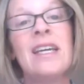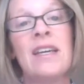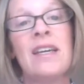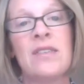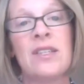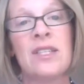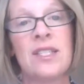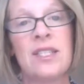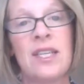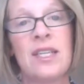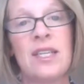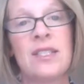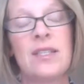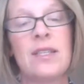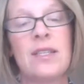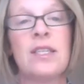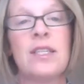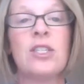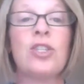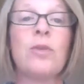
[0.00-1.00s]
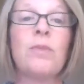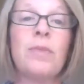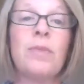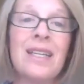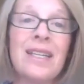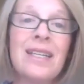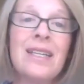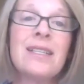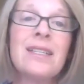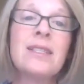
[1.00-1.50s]
in the 6th edition,
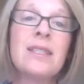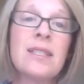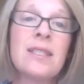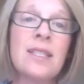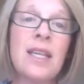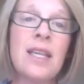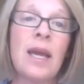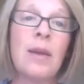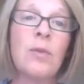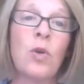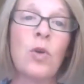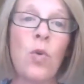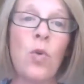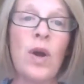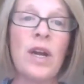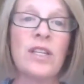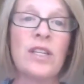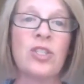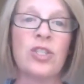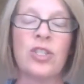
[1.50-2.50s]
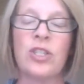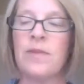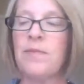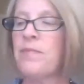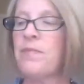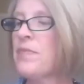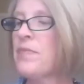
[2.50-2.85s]
but it is the same question.